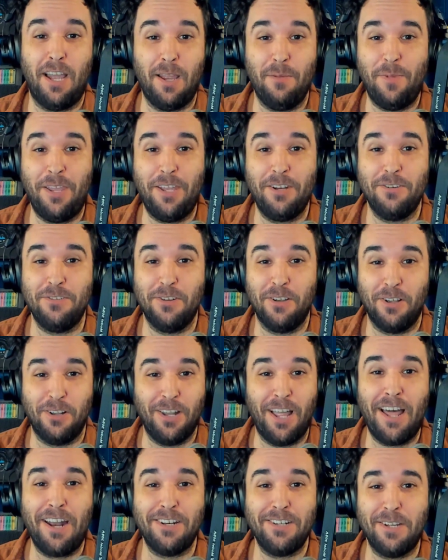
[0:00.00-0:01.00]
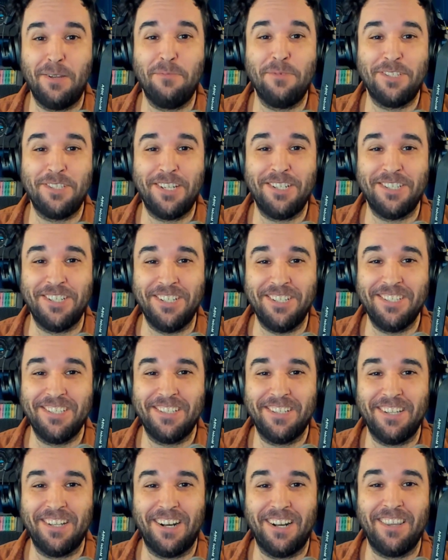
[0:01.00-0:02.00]
I made a lot of dumb
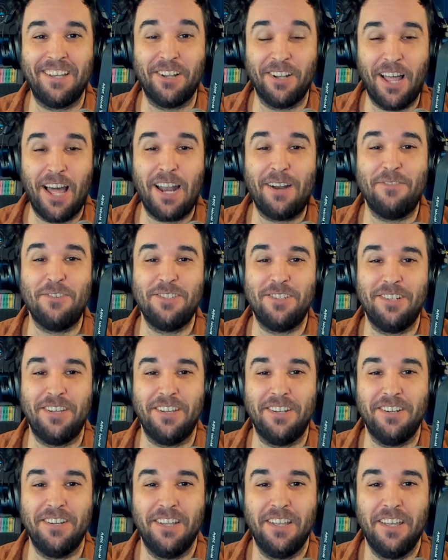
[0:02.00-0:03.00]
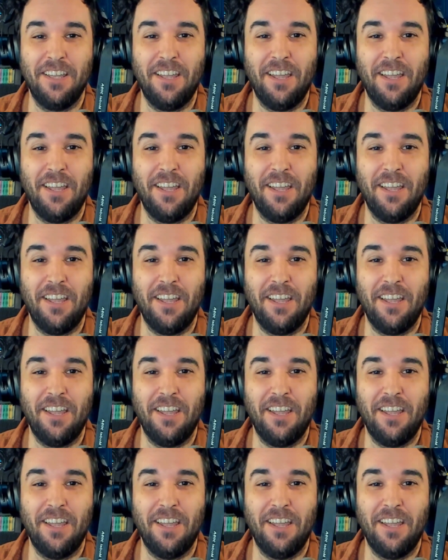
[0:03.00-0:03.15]
decisions, and I think a lot of us did.